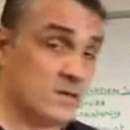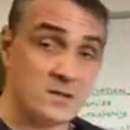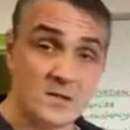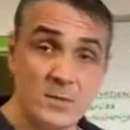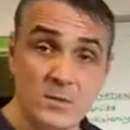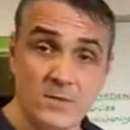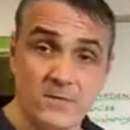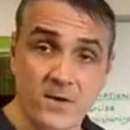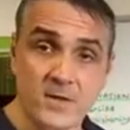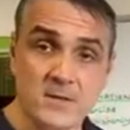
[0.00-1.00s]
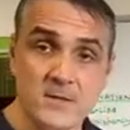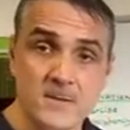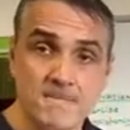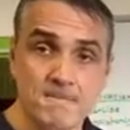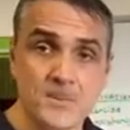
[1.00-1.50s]
Same with your friends.
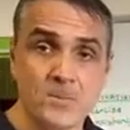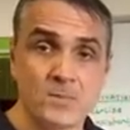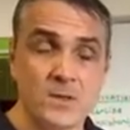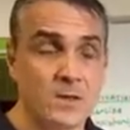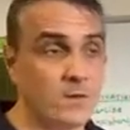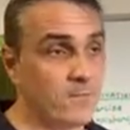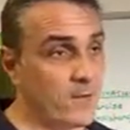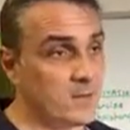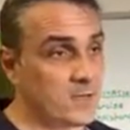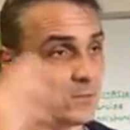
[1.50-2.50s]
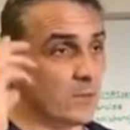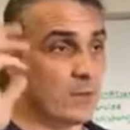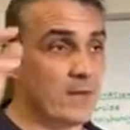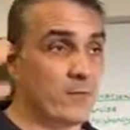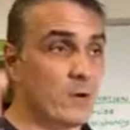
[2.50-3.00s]
You know, friends, we
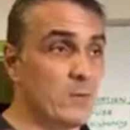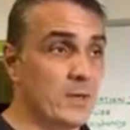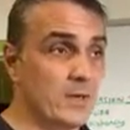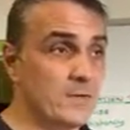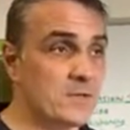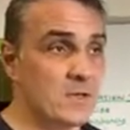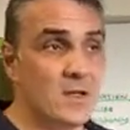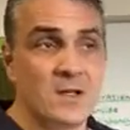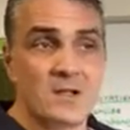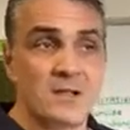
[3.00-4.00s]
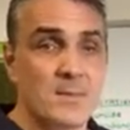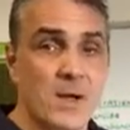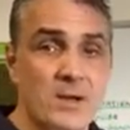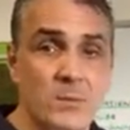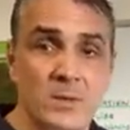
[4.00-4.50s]
all have our own beliefs. They
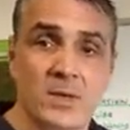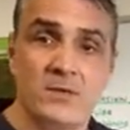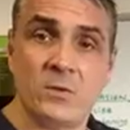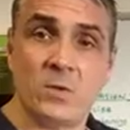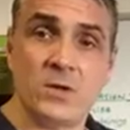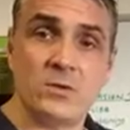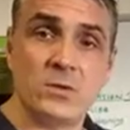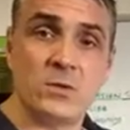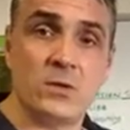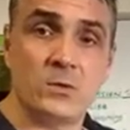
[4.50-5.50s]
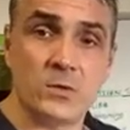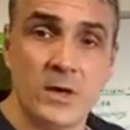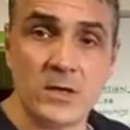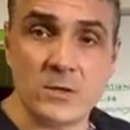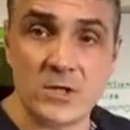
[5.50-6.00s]
might not believe that what you're doing or
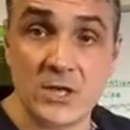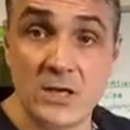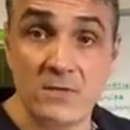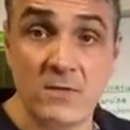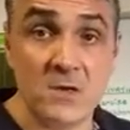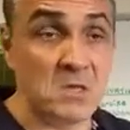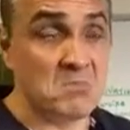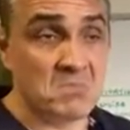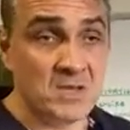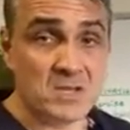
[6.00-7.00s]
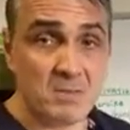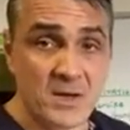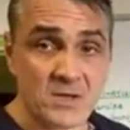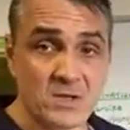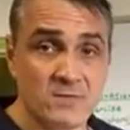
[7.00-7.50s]
trying to achieve is the
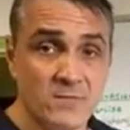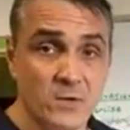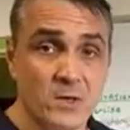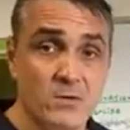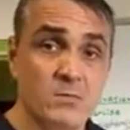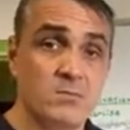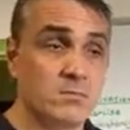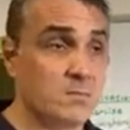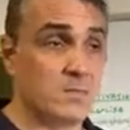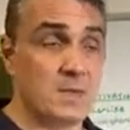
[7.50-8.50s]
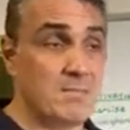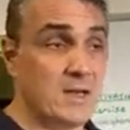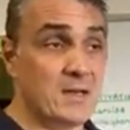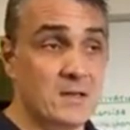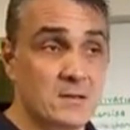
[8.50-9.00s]
best thing for you. They
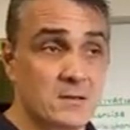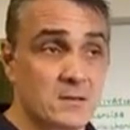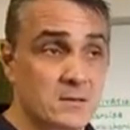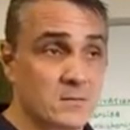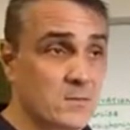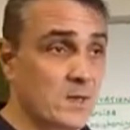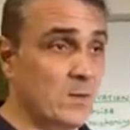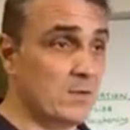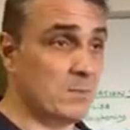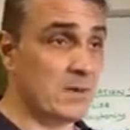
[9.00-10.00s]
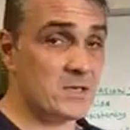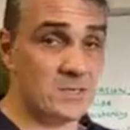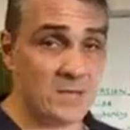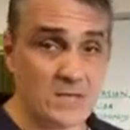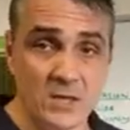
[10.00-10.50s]
mean it with the best
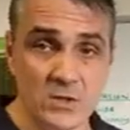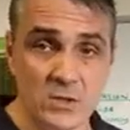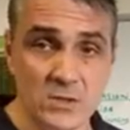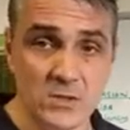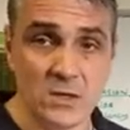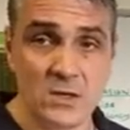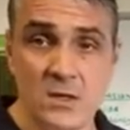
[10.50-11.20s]
of intentions.